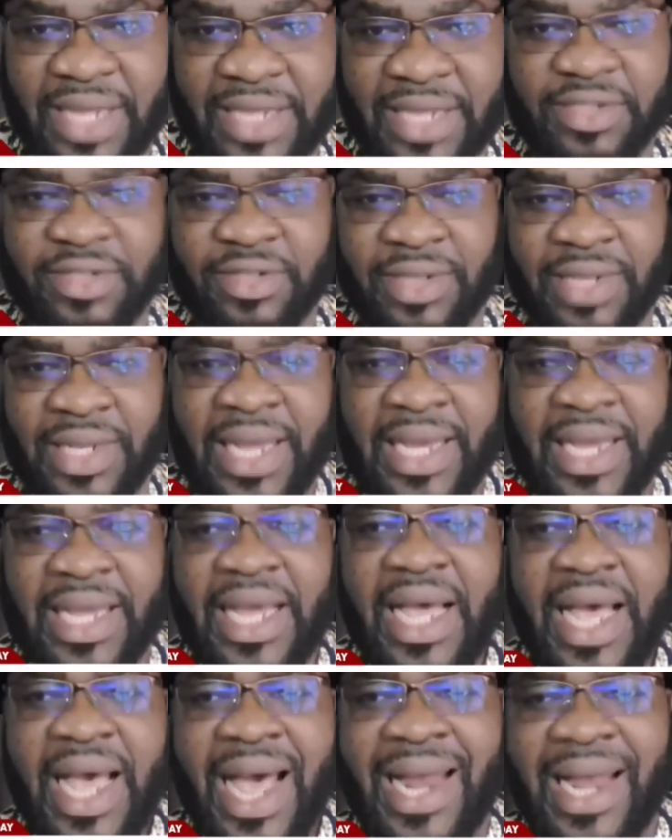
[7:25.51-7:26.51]
That's like,
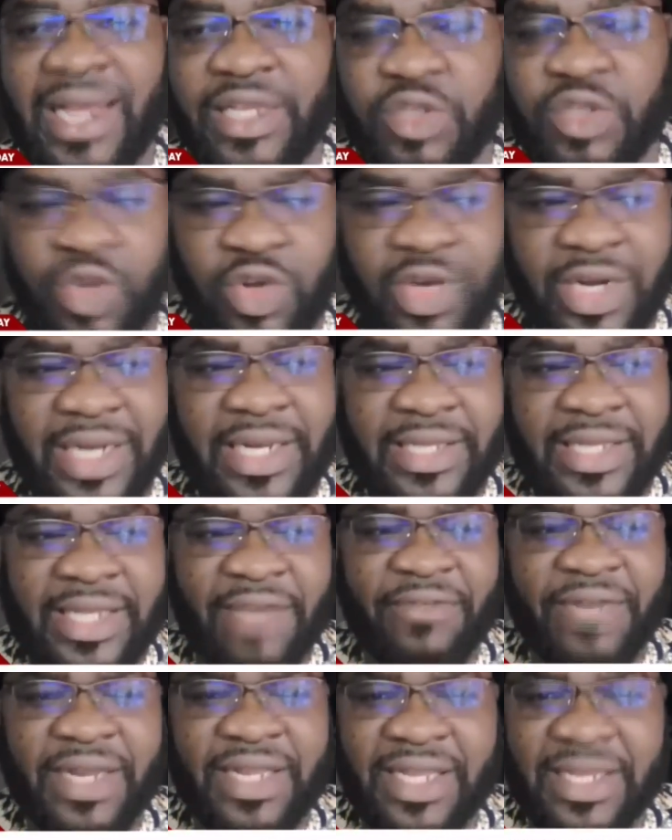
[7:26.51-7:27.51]
I like to look at the
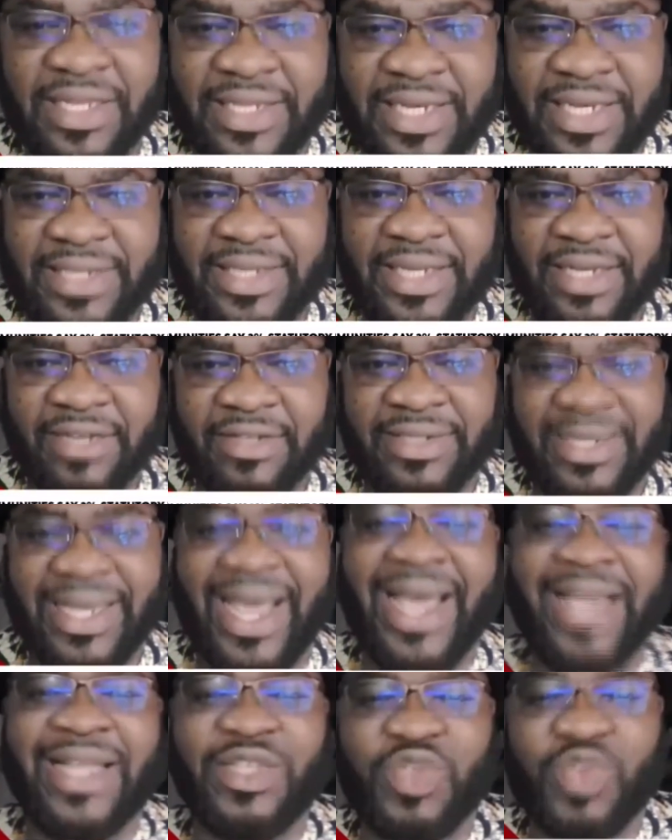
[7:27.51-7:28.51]
devil in the details,
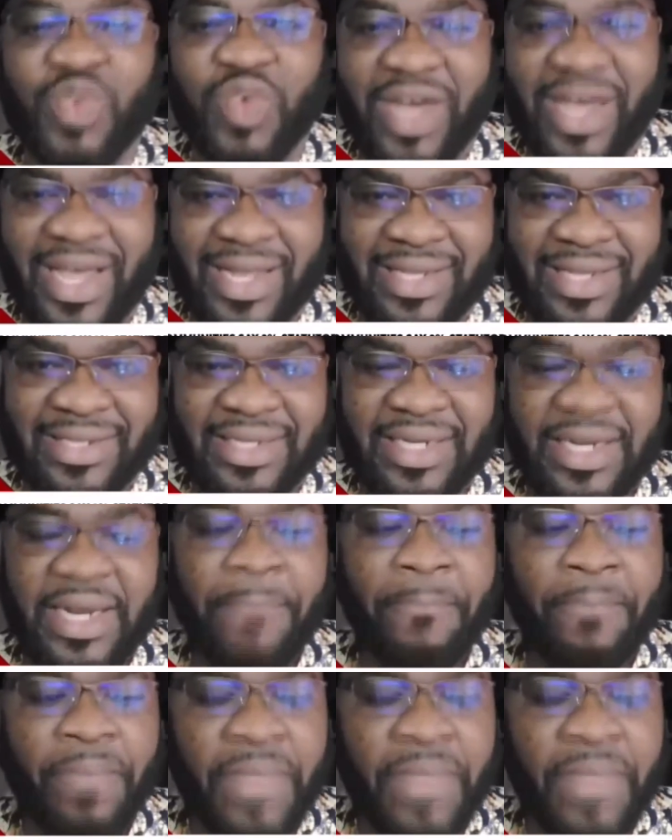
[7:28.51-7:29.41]
end to end.